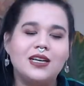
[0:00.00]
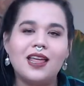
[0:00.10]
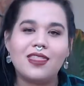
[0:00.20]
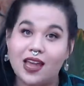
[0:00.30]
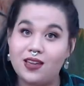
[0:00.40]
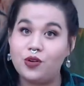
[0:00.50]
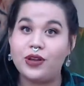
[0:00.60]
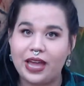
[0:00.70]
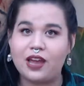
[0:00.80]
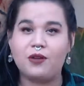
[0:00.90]
Thank you
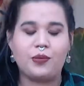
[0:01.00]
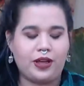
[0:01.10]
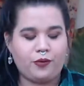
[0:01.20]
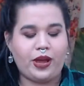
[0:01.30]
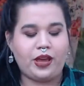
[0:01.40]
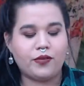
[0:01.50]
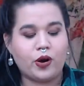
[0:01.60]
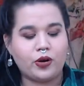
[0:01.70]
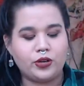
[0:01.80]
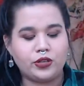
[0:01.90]
again, by the way, for
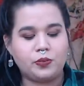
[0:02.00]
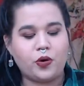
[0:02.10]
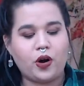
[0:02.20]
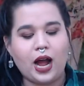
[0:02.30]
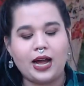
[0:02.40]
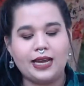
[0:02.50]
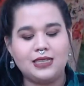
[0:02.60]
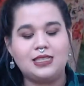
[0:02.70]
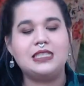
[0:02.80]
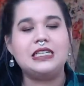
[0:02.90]
all your support. I
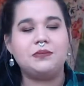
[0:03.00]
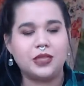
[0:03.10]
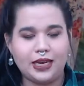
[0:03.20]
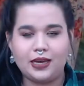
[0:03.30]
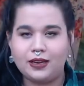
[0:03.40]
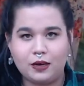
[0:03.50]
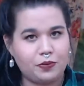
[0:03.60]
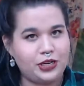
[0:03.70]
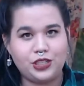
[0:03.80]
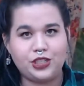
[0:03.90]
deeply
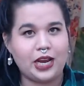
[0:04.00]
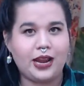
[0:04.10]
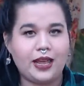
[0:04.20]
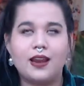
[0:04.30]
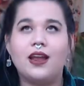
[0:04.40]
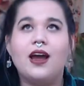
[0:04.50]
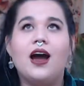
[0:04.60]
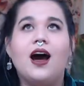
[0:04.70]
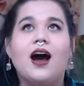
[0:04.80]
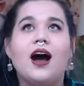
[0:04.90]
appreciate it.
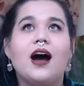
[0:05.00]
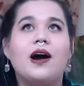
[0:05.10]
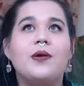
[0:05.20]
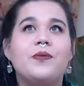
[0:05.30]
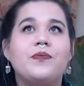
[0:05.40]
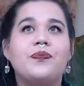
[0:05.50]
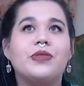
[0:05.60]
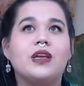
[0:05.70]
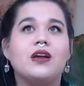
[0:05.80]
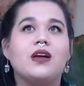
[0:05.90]

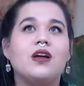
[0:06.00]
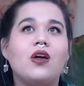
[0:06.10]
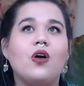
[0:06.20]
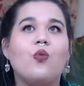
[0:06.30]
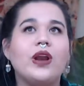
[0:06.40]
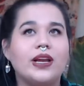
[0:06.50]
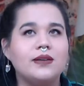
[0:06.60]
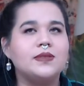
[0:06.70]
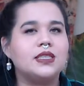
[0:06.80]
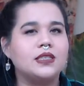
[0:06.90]
When it
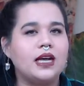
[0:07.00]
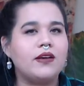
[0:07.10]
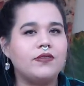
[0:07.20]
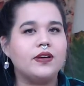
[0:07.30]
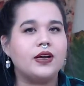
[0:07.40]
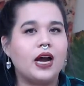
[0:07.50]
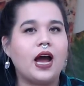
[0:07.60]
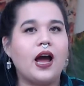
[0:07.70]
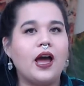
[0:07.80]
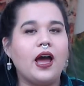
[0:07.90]
comes to love,
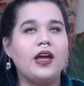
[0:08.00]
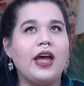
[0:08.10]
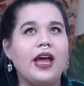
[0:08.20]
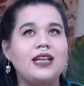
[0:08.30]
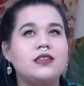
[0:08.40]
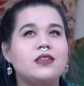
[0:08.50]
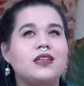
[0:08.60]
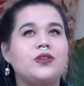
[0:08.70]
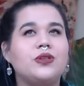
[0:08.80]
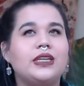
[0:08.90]
it's
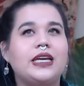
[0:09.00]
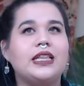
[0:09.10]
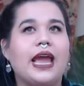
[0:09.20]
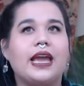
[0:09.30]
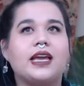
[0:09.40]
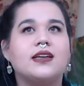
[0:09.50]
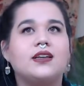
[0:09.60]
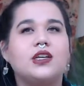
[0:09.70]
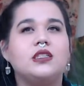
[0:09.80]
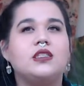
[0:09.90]
not only like
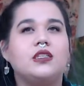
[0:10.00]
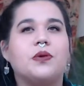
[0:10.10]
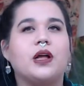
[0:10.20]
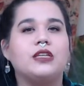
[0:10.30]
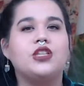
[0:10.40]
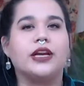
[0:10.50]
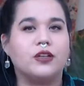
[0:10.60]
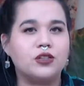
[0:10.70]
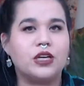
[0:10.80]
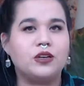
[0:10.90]
good to probably check your
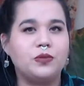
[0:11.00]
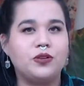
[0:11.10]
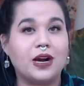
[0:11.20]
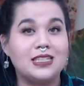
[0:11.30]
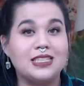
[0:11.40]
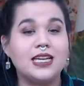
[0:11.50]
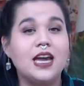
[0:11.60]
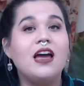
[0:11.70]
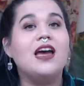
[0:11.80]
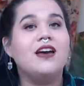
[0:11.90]
sun, moon,
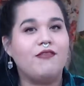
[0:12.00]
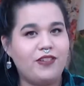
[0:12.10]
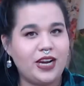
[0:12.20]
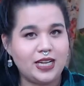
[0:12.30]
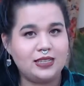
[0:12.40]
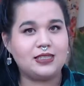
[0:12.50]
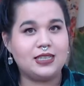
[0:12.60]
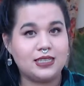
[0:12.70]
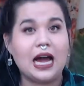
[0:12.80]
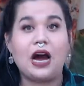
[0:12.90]
rising. Venus
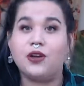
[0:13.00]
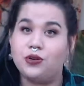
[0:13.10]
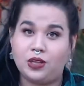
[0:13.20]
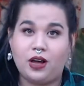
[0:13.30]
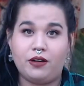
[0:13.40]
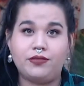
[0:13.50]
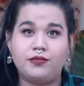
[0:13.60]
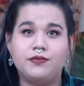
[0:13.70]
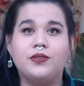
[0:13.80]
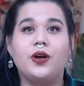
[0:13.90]
is how you love,
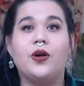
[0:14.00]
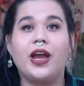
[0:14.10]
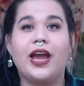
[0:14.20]
okay?